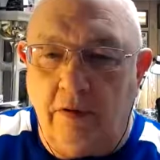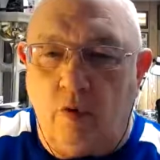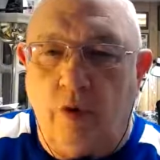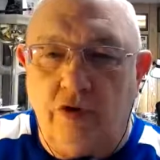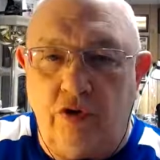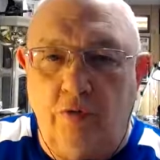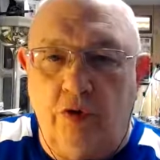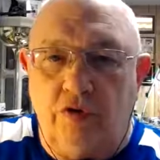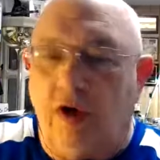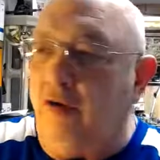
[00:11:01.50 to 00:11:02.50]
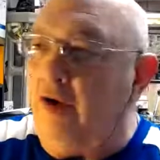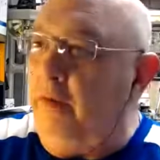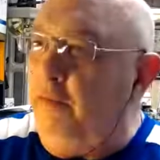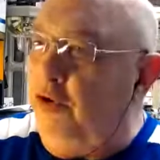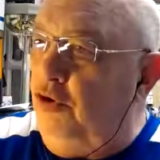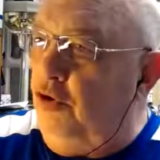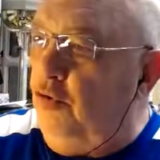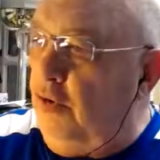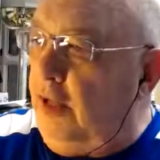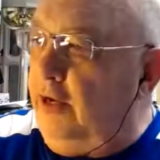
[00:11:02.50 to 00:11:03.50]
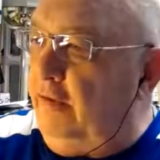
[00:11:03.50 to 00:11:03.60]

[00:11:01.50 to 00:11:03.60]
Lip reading: question was, how come you do a lot of